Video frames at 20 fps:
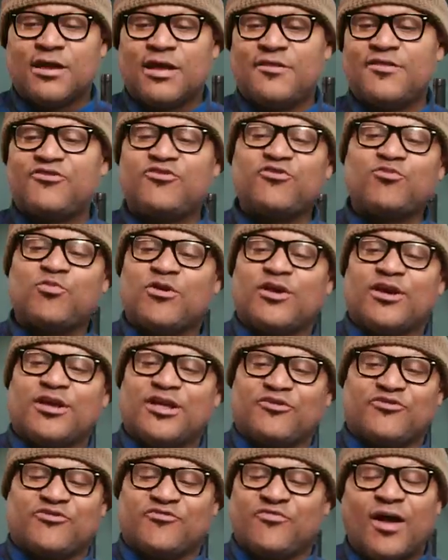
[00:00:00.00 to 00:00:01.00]
And this is where it
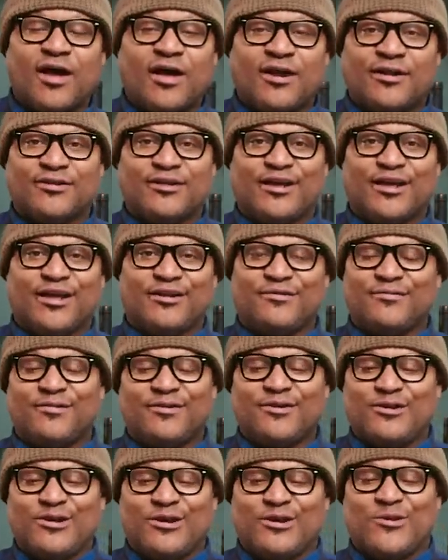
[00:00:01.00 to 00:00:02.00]
gets fun,
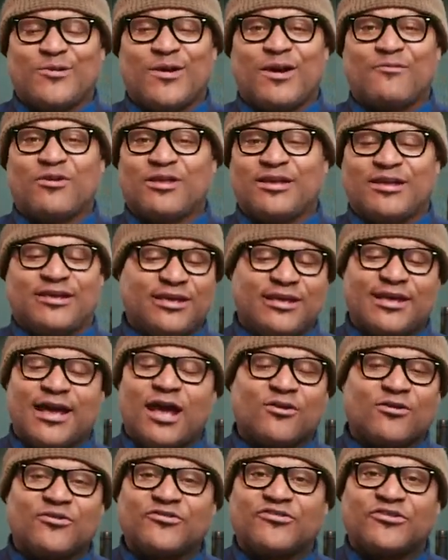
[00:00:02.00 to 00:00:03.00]
and you know, I really geek
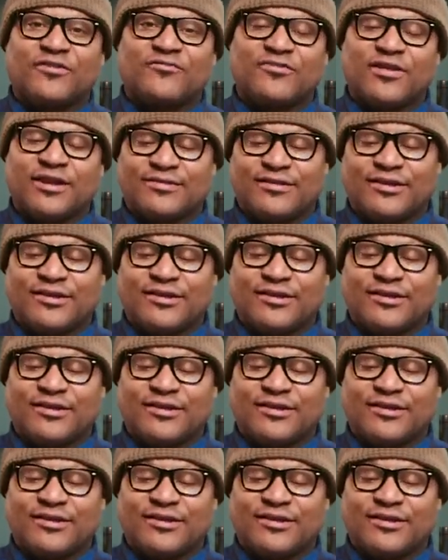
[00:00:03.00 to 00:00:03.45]
out on stuff like